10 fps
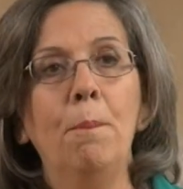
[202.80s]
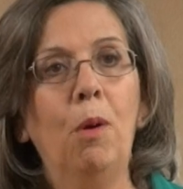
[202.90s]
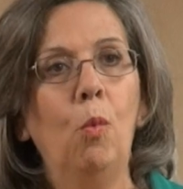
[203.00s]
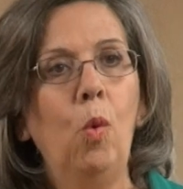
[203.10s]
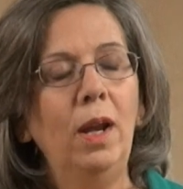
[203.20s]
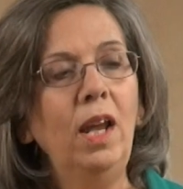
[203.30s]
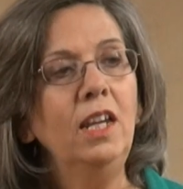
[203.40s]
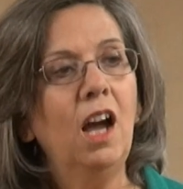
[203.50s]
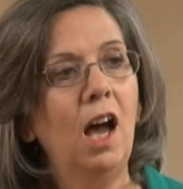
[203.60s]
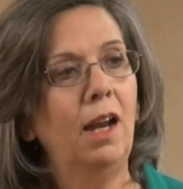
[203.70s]
but when I
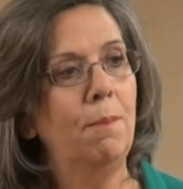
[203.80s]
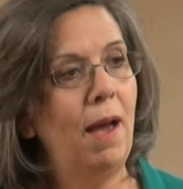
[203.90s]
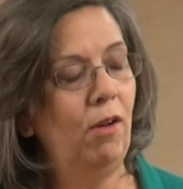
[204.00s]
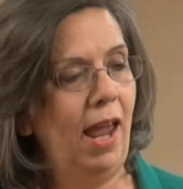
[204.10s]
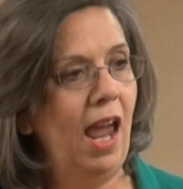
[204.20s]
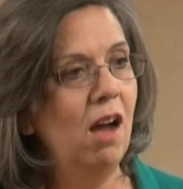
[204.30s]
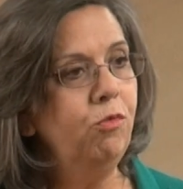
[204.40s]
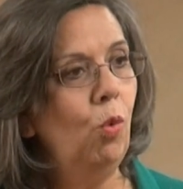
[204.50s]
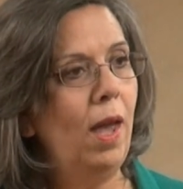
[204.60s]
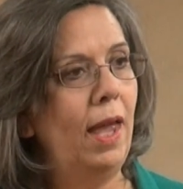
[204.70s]
got about
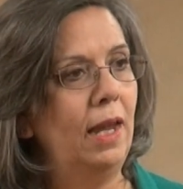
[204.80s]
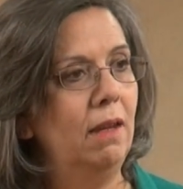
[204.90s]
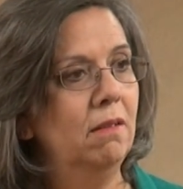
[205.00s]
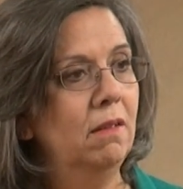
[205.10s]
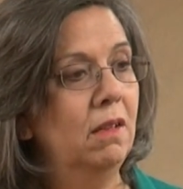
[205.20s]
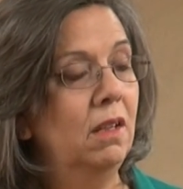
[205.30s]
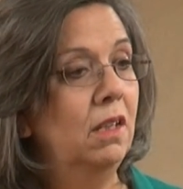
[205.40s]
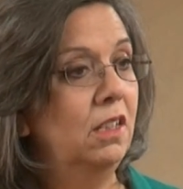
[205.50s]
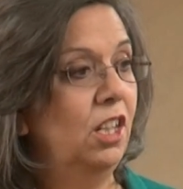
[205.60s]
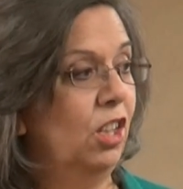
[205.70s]
halfway
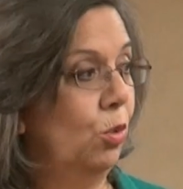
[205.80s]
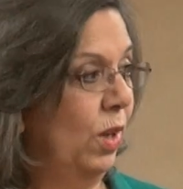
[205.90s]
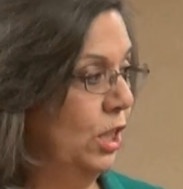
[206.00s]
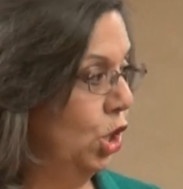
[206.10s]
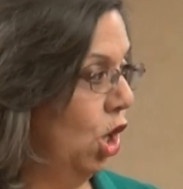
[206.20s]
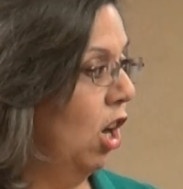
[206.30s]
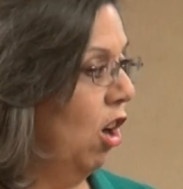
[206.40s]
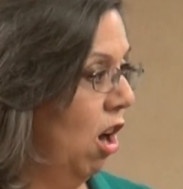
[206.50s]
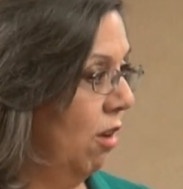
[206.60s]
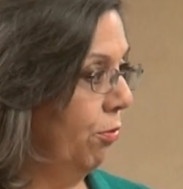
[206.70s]
to the Crenshaw
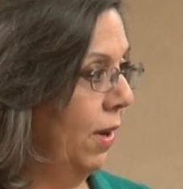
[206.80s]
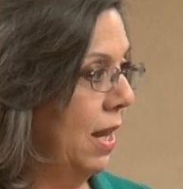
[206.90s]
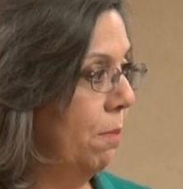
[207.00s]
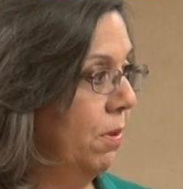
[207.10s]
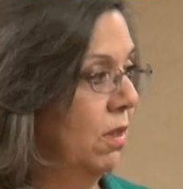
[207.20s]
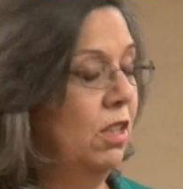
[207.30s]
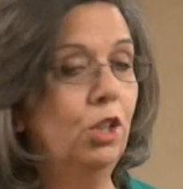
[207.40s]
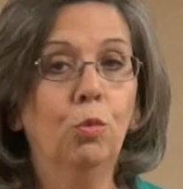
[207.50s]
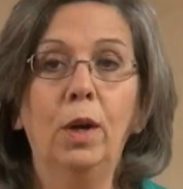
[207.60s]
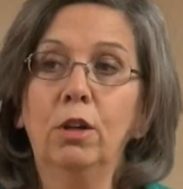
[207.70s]
off-ramp
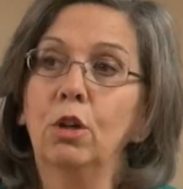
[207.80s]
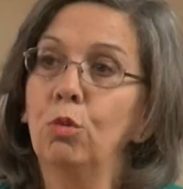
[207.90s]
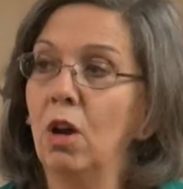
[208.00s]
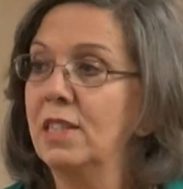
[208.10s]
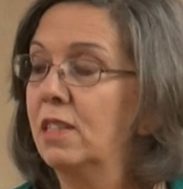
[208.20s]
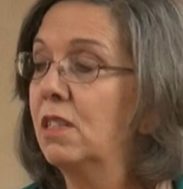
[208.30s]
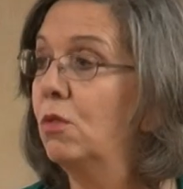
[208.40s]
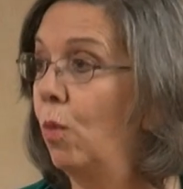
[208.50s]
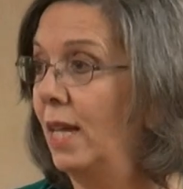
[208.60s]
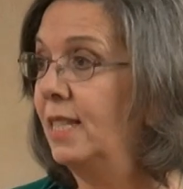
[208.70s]
near where it crosses
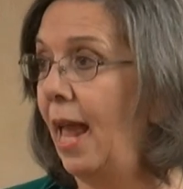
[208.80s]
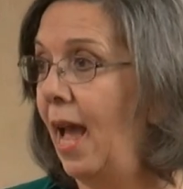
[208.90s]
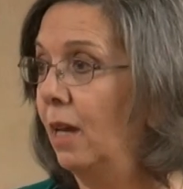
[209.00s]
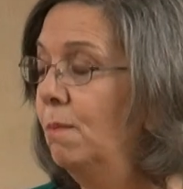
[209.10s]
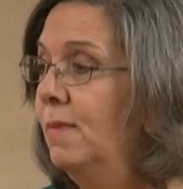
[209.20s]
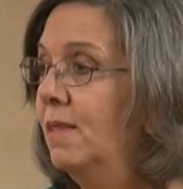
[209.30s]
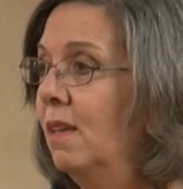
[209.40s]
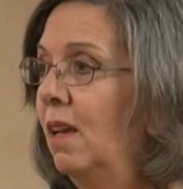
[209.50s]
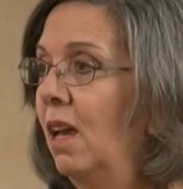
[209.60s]
West Adams,